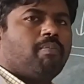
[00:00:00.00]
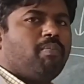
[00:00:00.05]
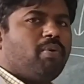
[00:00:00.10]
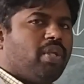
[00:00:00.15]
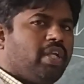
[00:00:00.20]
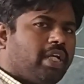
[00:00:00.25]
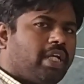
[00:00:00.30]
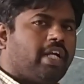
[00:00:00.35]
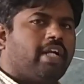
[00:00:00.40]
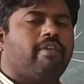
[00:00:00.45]

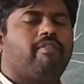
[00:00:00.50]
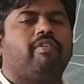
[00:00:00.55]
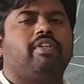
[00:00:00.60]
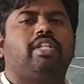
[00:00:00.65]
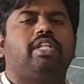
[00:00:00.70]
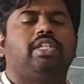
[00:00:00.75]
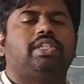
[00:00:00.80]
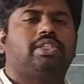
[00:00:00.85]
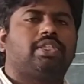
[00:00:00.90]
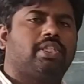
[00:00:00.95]
communicate
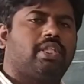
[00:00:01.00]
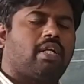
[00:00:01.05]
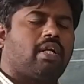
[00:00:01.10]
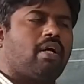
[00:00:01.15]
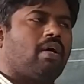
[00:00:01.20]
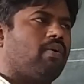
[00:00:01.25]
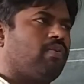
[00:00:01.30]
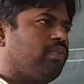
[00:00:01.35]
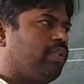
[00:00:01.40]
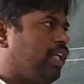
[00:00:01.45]
with each other,
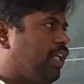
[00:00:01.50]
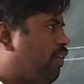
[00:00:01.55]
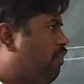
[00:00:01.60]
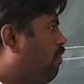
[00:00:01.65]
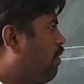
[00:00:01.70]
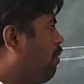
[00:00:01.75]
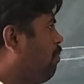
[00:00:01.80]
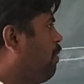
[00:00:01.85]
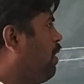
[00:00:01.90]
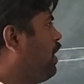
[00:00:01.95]
how the
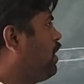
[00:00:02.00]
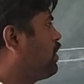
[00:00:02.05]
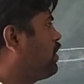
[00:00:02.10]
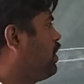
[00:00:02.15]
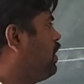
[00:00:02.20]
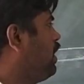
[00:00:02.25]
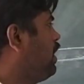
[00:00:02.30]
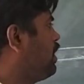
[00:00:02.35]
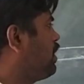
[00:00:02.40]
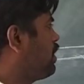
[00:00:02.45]

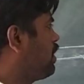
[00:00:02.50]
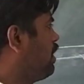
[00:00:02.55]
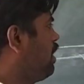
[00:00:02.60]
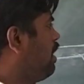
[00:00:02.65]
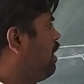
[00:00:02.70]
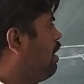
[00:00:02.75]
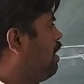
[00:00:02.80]
information is